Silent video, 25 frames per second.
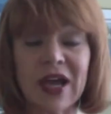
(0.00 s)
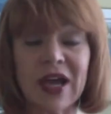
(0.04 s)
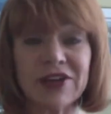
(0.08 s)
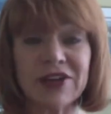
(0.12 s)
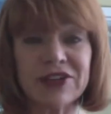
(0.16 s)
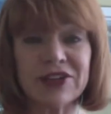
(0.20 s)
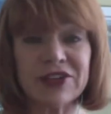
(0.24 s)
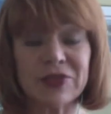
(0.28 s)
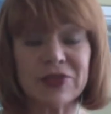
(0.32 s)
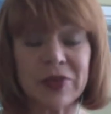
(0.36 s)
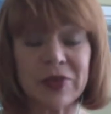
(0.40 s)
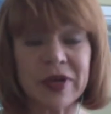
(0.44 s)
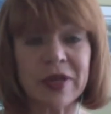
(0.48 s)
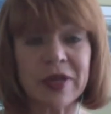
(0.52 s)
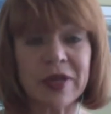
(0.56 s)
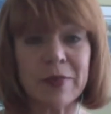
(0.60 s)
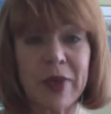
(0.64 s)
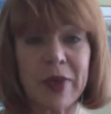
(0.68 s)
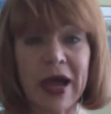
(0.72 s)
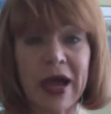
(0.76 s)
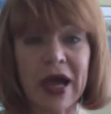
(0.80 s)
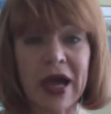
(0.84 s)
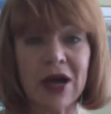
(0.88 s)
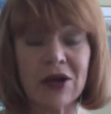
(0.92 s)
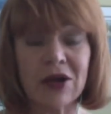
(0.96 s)

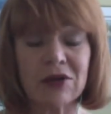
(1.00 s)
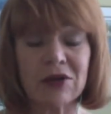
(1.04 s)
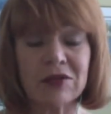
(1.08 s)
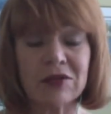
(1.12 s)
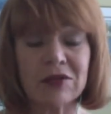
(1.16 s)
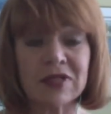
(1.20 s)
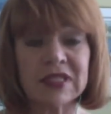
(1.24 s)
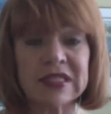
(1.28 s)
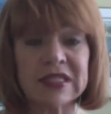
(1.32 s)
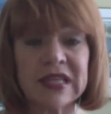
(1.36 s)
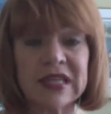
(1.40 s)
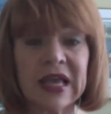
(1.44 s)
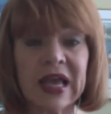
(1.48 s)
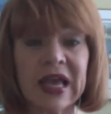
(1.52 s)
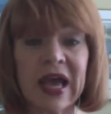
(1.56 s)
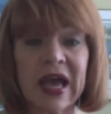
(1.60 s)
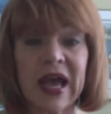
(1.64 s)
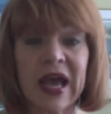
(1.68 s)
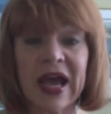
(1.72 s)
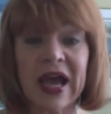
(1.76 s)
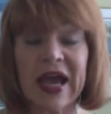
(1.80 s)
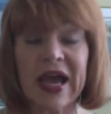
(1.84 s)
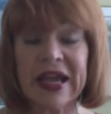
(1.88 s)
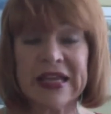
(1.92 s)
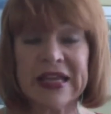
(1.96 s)
120 pounds,
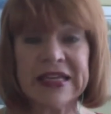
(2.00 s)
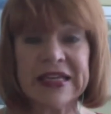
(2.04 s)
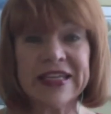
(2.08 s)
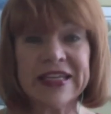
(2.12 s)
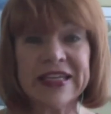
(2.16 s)
I